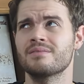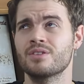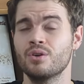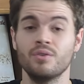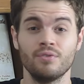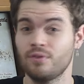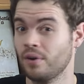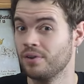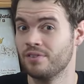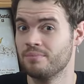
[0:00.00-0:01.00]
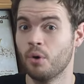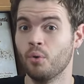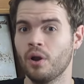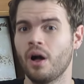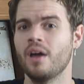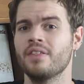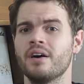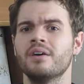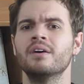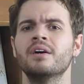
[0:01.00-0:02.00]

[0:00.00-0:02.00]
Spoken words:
too fond of Maul either.